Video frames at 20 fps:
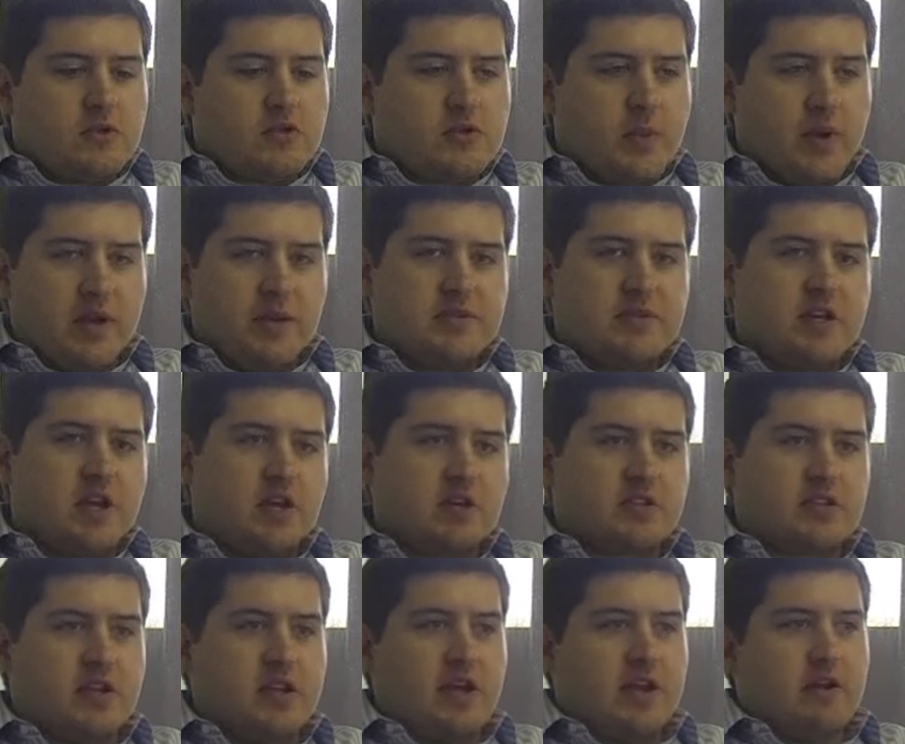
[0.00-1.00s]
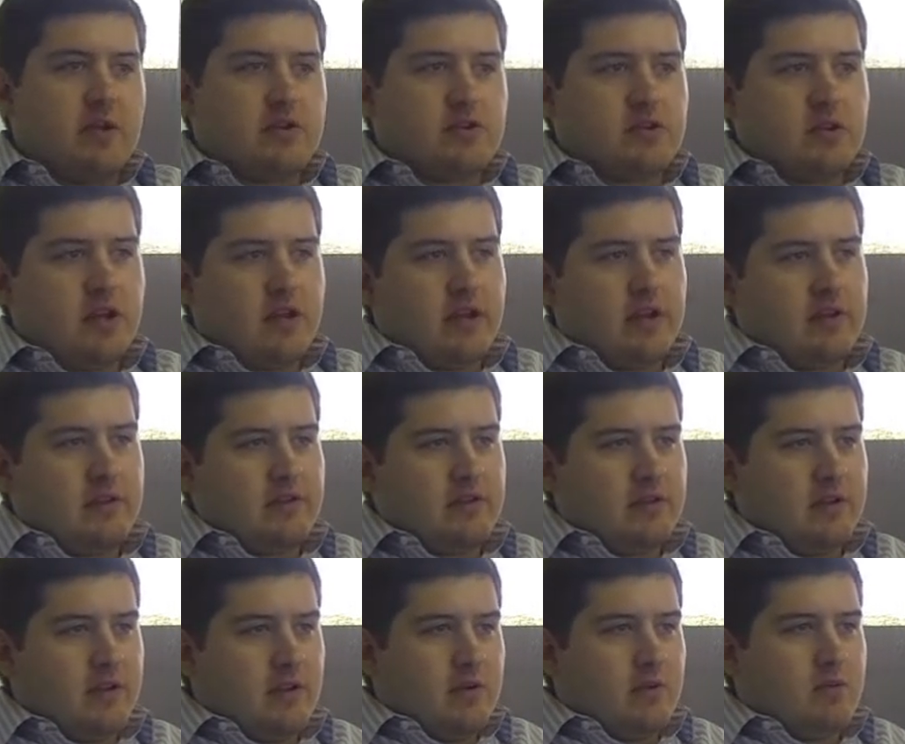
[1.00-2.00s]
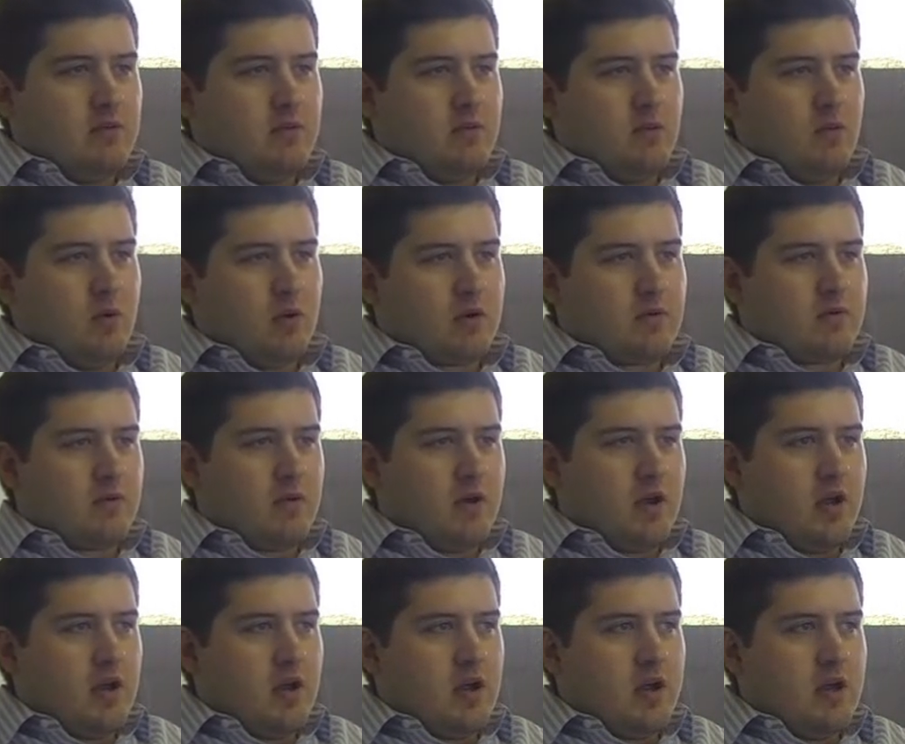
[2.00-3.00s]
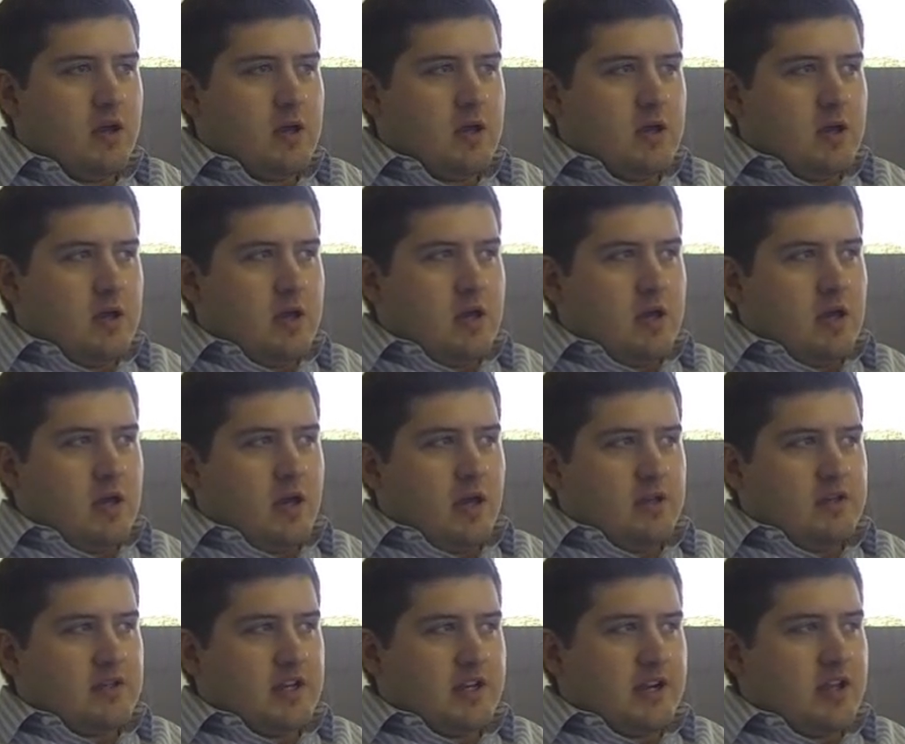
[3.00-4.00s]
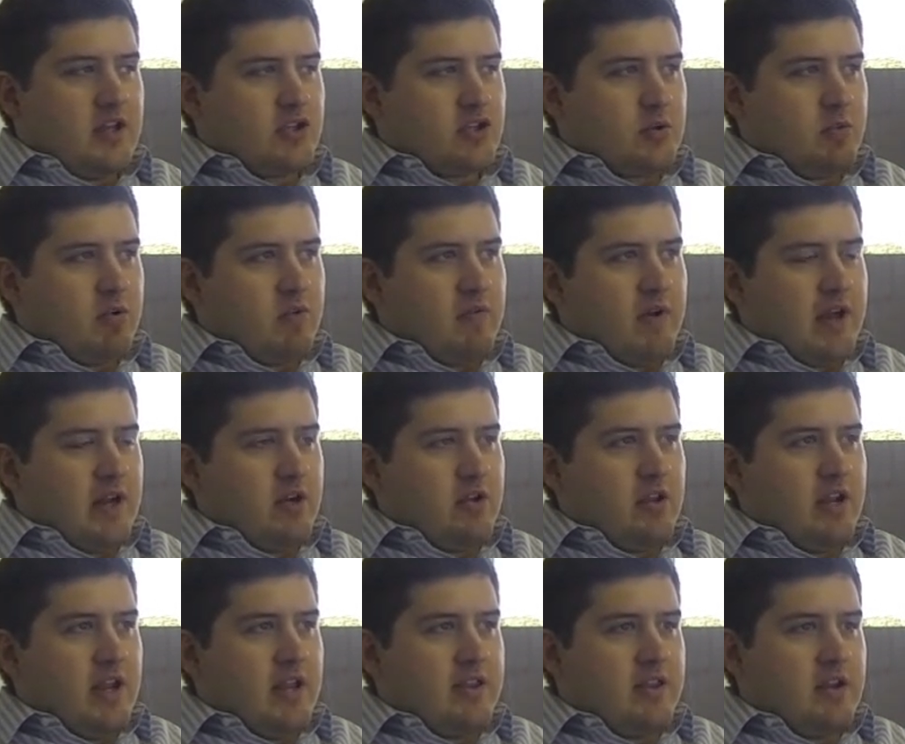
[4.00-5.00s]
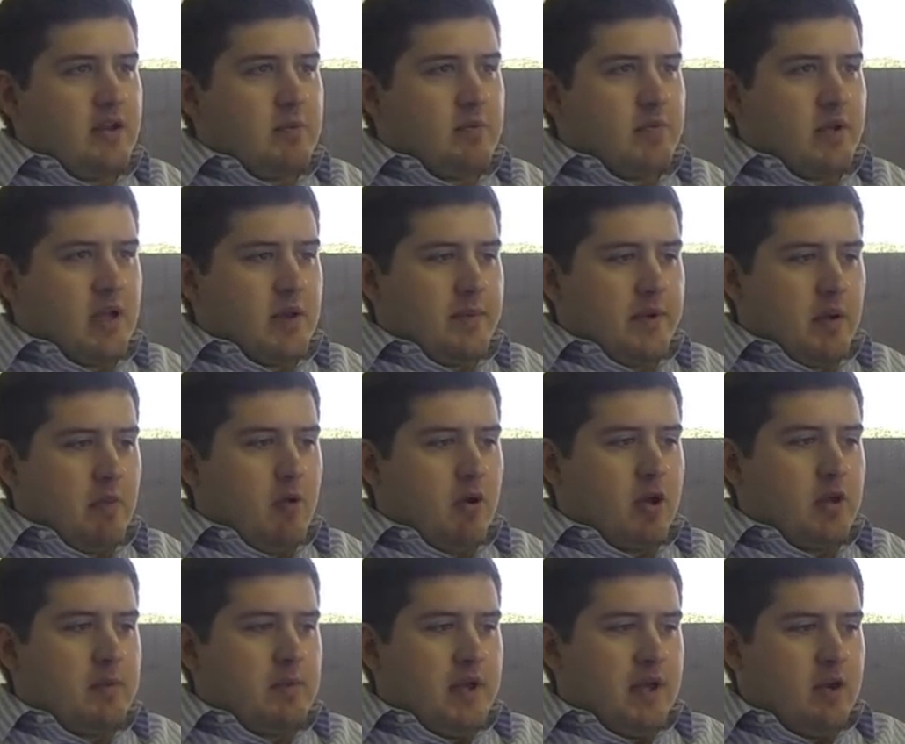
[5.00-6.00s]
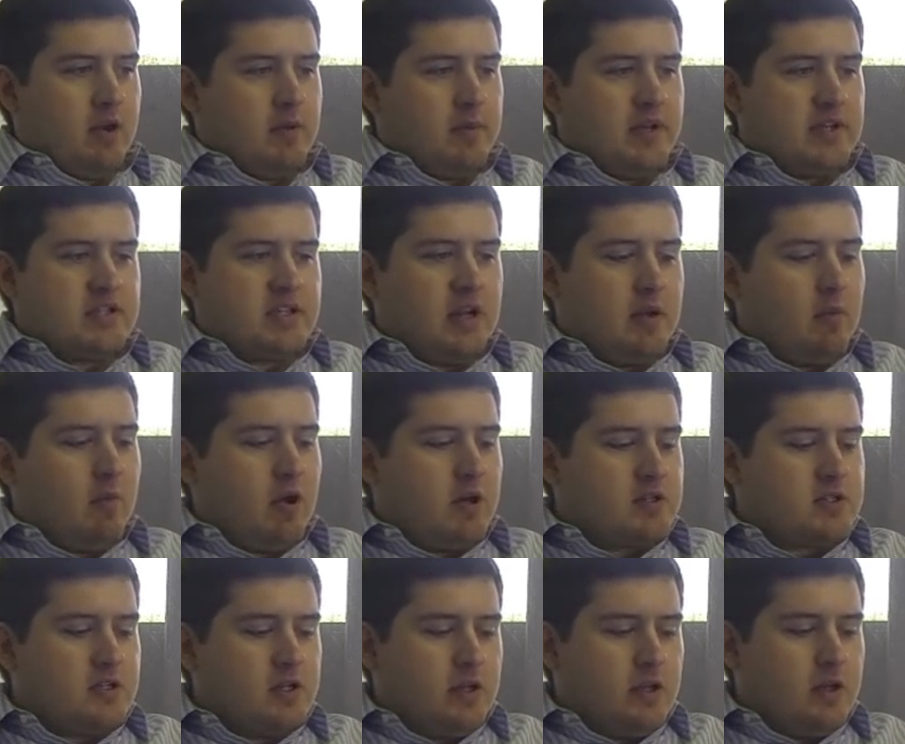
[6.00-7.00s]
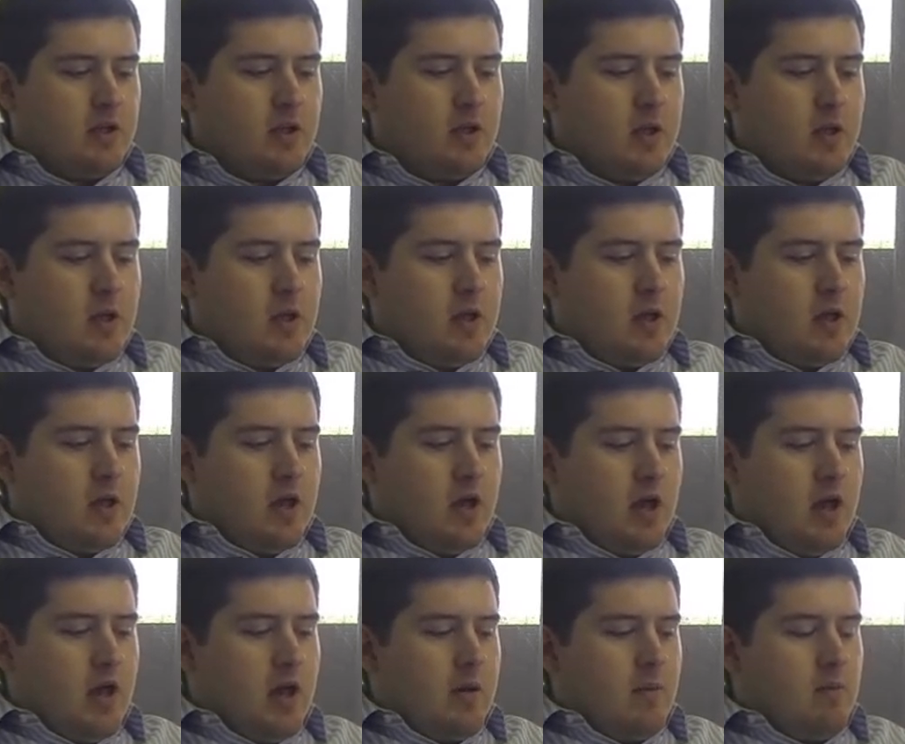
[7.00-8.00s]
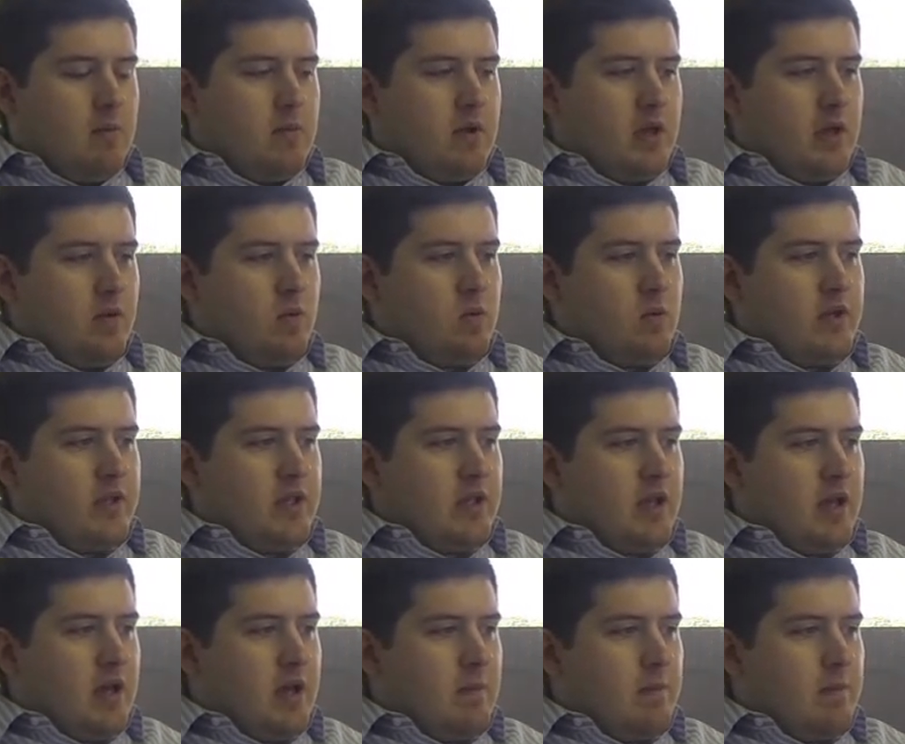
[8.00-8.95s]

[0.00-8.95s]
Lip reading: my name is Sandheinrich, and I work for a technology provider that ended up becoming a market maker based out of Boston. And we